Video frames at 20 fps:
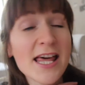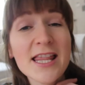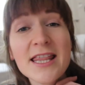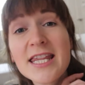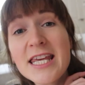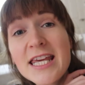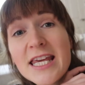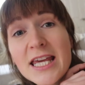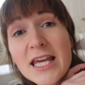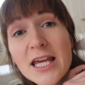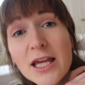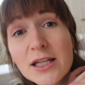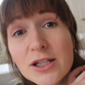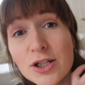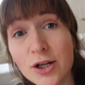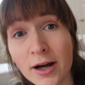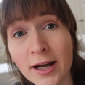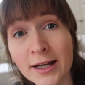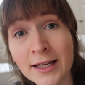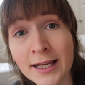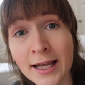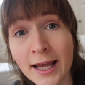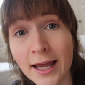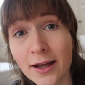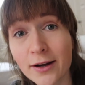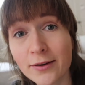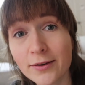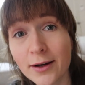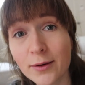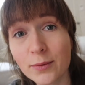the dining
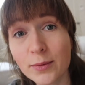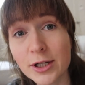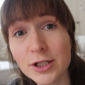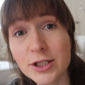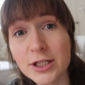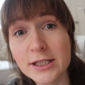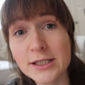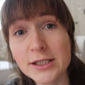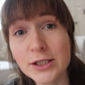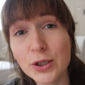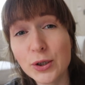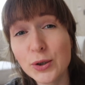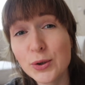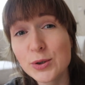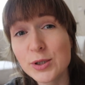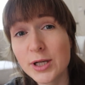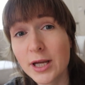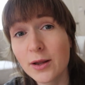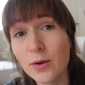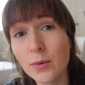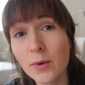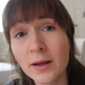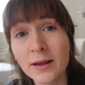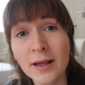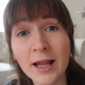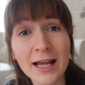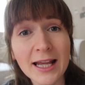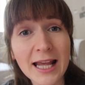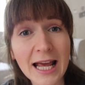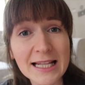area, which is usually the one
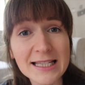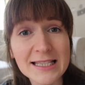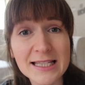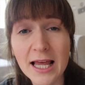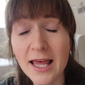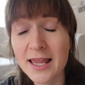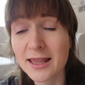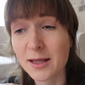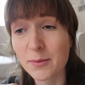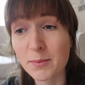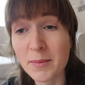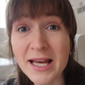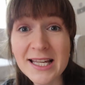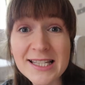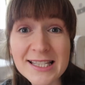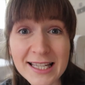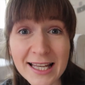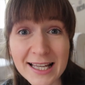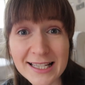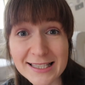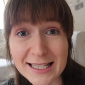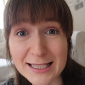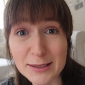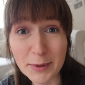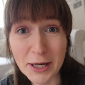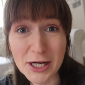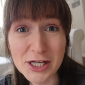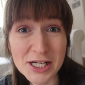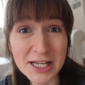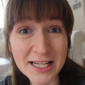that gets the messiest,
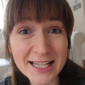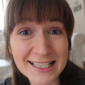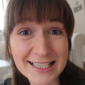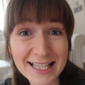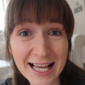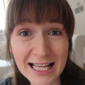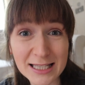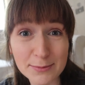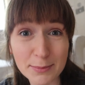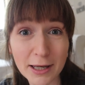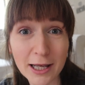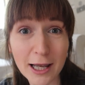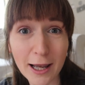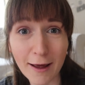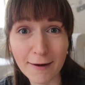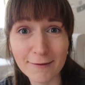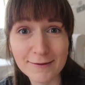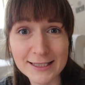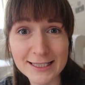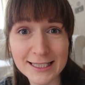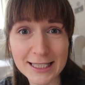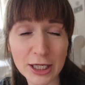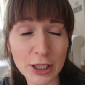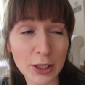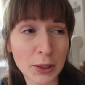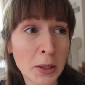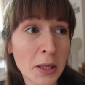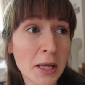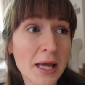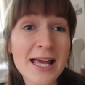especially because Casper loves
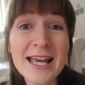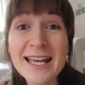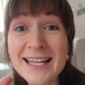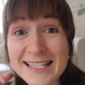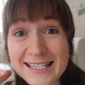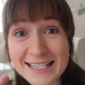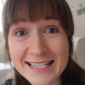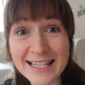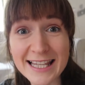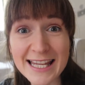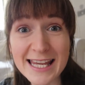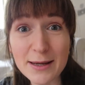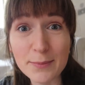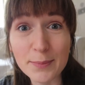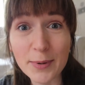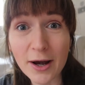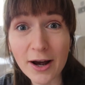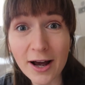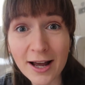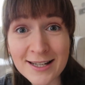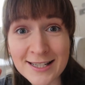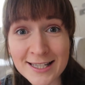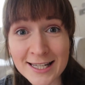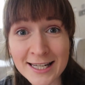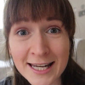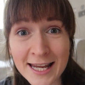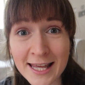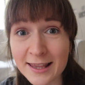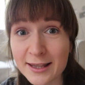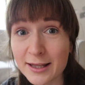to sleep
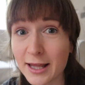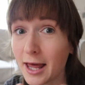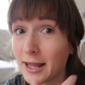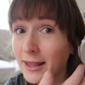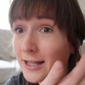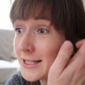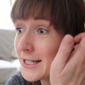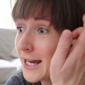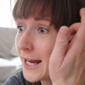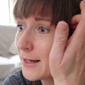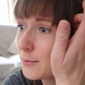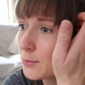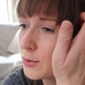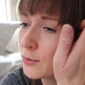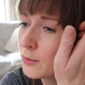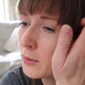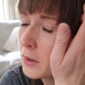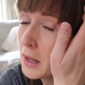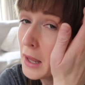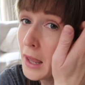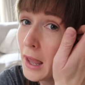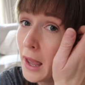underneath at the table.